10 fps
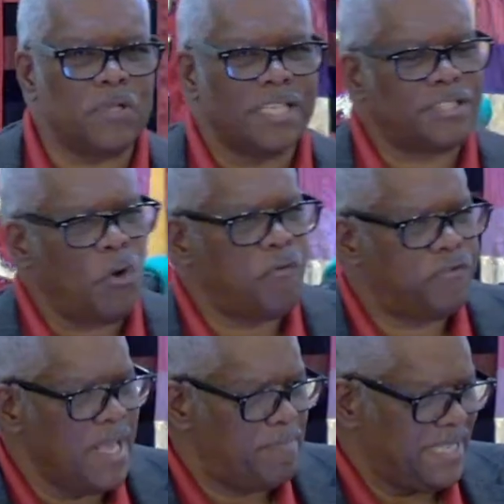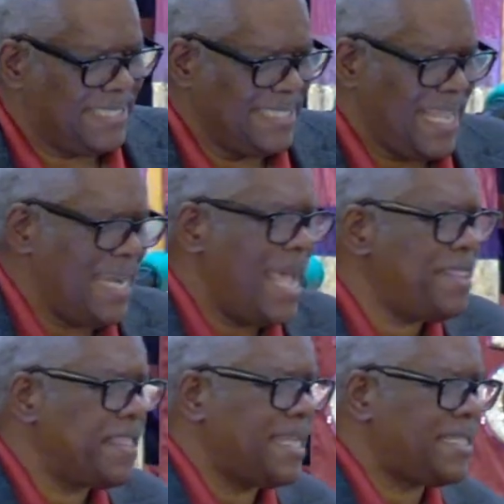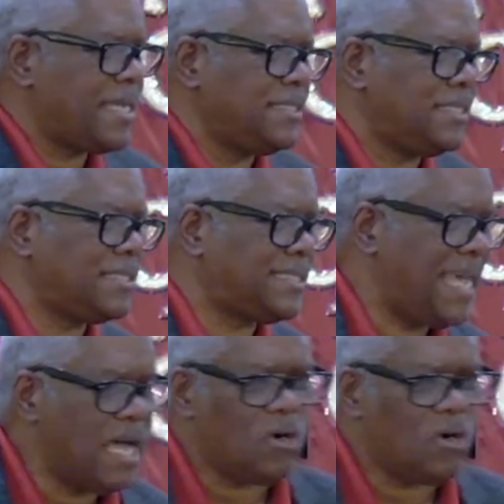are so flippant today. They think they can just tell